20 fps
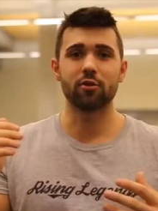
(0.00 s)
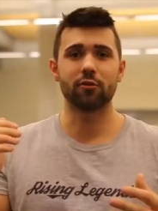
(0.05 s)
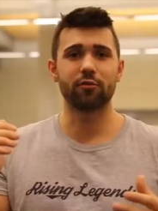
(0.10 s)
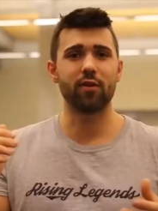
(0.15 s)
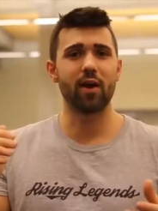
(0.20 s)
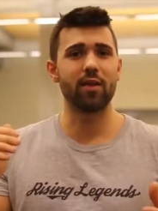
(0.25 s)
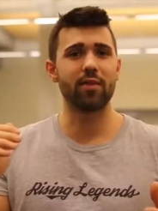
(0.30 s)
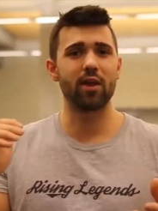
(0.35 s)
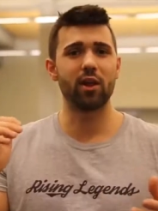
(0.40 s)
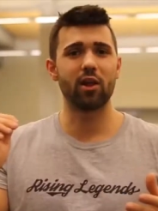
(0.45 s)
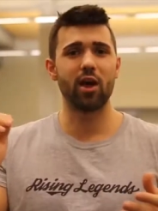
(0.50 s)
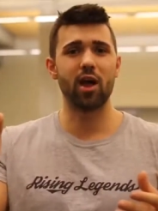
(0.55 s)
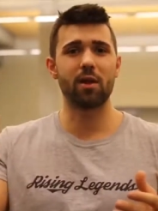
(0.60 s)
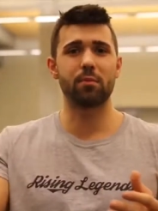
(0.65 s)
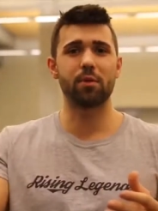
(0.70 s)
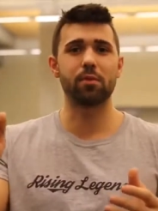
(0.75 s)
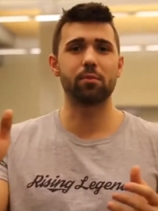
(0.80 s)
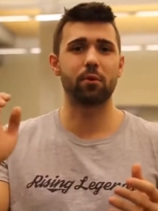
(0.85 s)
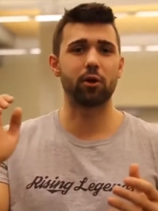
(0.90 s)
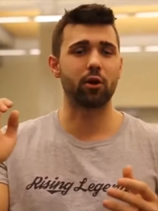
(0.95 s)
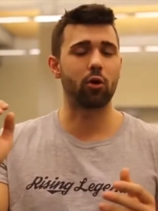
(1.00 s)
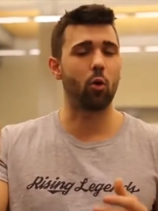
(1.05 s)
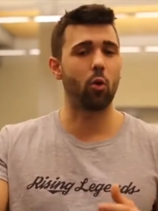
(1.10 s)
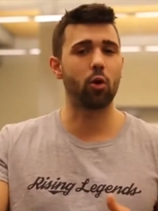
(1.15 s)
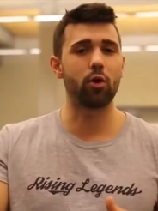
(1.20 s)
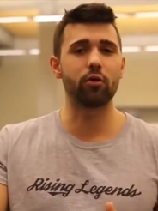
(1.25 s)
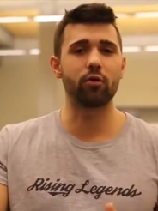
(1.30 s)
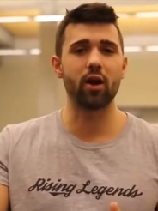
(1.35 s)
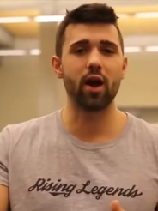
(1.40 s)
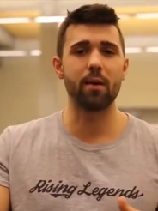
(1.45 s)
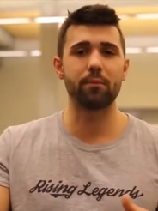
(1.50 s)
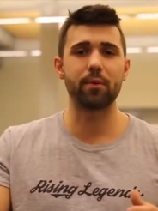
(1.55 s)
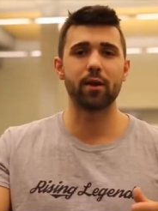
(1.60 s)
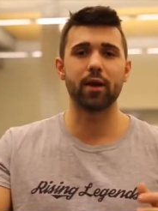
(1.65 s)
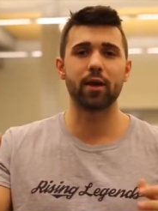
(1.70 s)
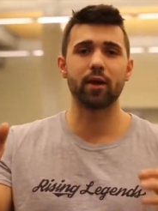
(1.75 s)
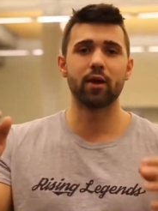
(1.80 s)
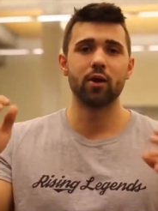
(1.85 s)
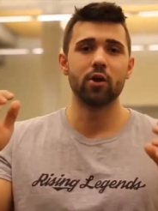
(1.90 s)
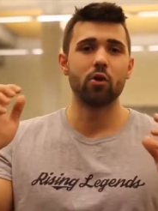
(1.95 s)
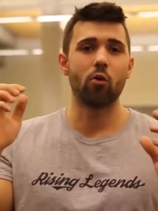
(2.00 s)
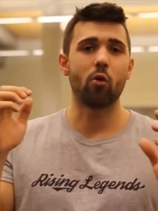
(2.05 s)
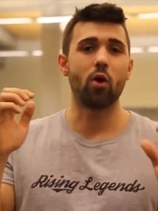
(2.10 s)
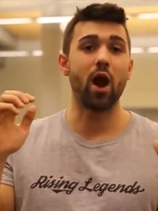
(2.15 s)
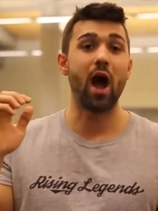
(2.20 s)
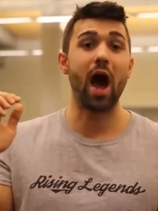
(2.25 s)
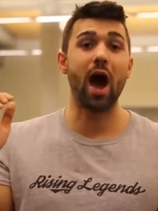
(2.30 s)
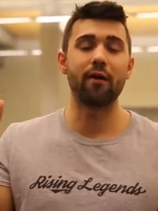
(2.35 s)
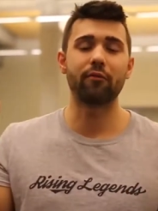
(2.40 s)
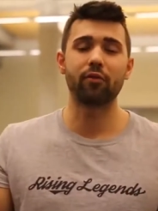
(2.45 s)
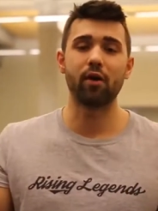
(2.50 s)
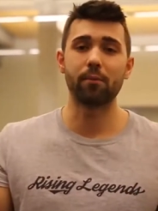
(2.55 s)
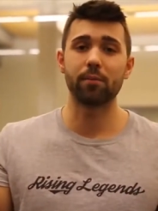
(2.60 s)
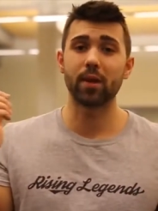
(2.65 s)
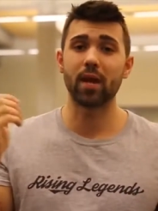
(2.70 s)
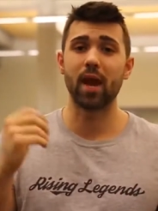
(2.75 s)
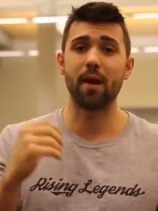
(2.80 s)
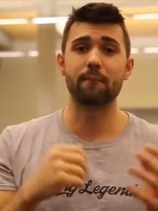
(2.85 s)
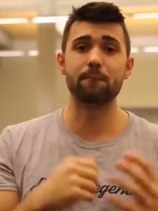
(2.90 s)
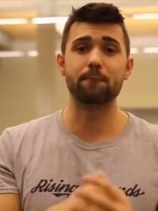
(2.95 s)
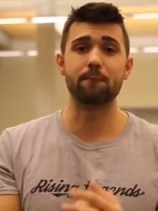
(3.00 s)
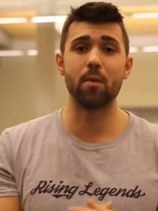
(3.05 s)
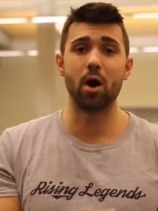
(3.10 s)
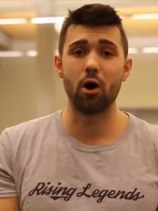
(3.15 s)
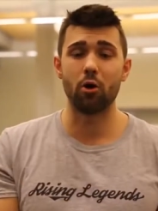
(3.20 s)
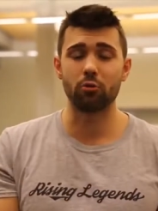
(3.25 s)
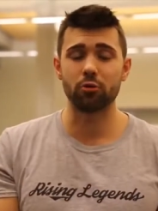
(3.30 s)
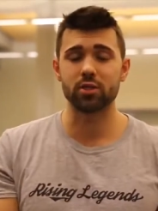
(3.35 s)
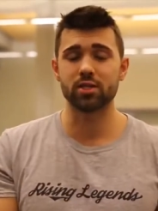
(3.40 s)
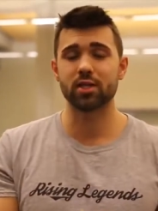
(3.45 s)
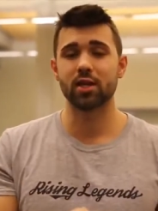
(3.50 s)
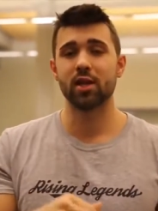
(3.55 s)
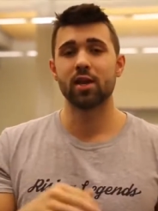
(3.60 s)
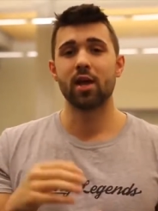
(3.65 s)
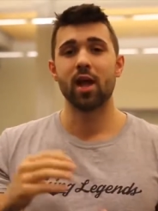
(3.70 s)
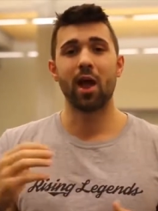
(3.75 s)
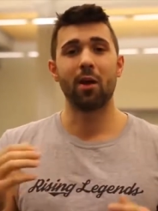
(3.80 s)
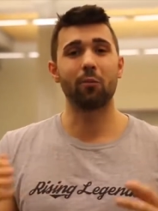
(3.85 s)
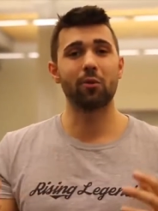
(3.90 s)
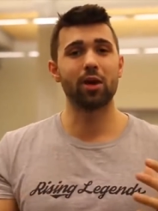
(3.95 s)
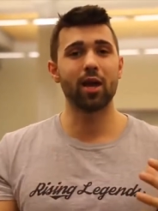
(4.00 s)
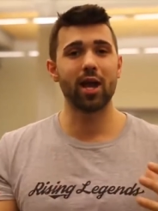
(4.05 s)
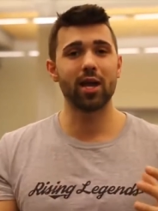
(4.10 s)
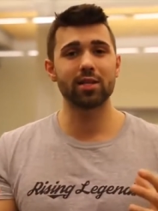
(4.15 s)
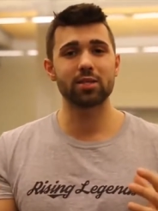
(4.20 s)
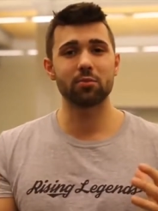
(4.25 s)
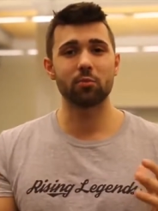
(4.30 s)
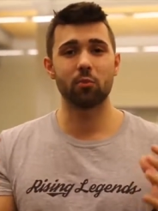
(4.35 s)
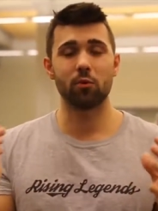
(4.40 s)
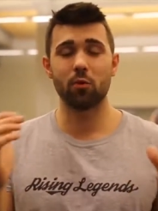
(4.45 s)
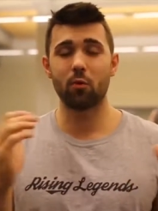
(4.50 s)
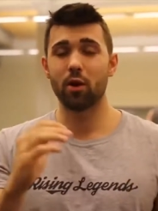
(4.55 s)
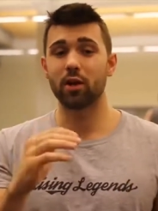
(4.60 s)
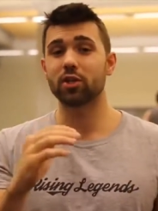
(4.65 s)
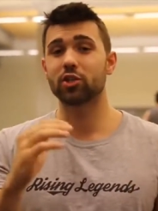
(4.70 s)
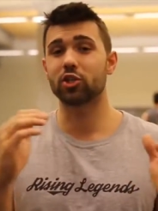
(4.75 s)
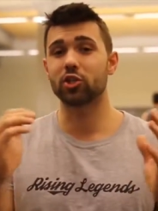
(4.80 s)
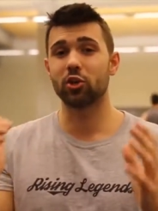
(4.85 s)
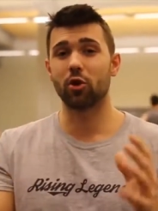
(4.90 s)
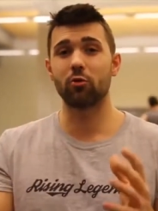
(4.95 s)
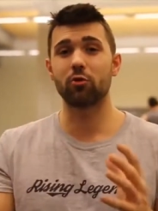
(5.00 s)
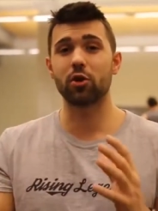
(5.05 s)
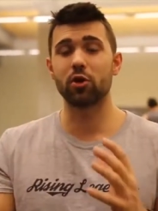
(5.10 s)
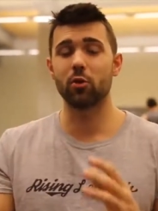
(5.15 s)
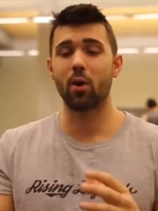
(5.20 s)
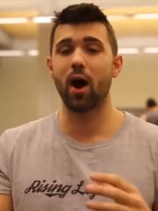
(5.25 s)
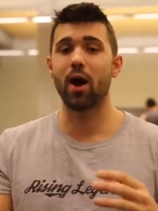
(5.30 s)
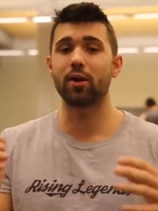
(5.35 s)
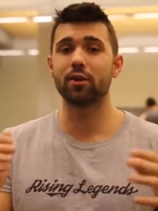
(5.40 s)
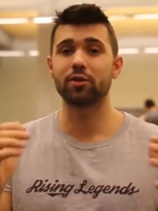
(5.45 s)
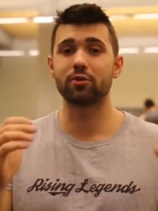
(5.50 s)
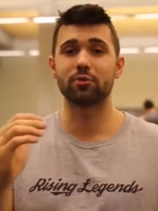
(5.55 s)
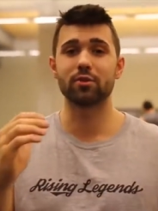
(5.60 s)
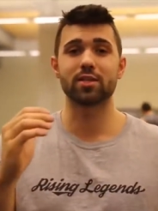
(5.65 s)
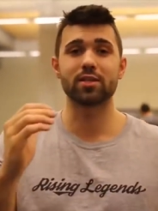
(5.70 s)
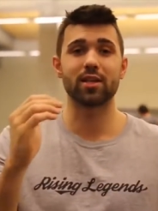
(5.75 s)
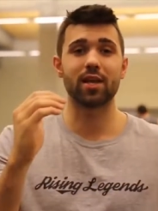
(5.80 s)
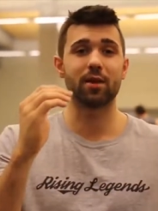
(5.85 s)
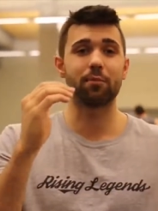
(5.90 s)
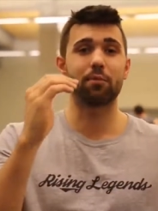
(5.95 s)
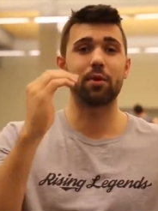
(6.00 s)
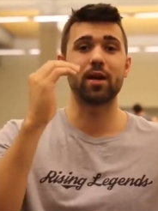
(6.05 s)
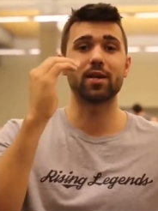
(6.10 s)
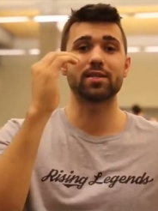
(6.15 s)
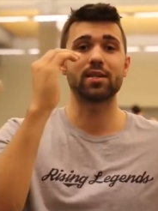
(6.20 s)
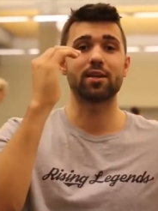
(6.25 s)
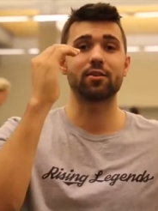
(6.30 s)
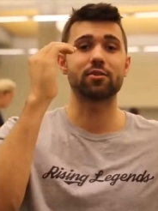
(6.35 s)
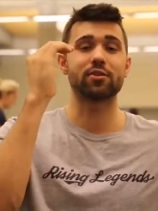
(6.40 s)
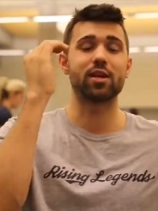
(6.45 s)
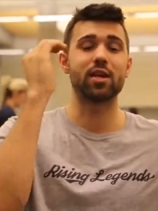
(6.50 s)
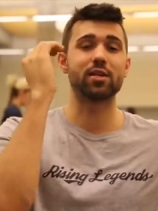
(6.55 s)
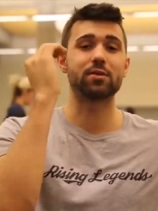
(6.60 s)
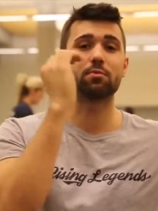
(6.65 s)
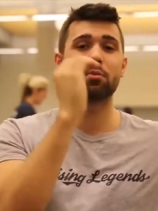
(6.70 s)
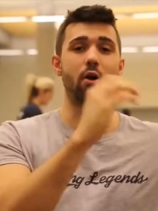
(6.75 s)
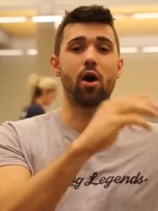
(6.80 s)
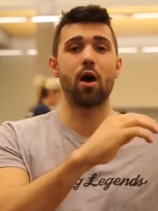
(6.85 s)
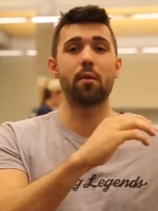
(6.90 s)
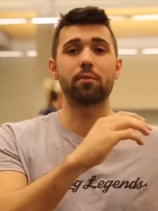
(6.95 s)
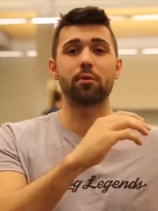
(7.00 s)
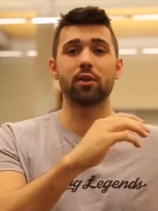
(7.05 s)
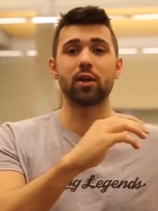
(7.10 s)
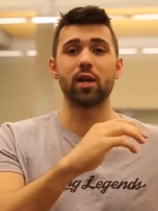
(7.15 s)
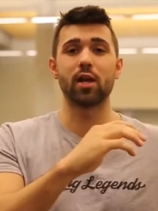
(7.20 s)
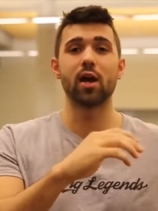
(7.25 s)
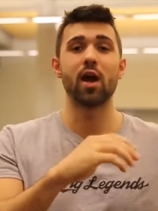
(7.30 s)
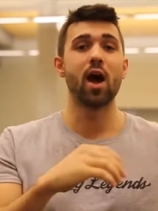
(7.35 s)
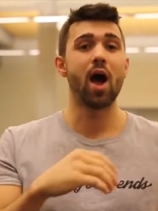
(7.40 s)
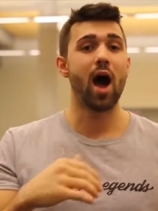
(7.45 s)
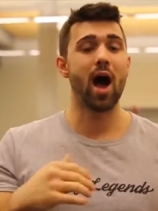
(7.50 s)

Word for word: you'll find that a lot of people are quarter repping or half repping at most. And we guys, we wanna show you how to do this leg press exercise properly.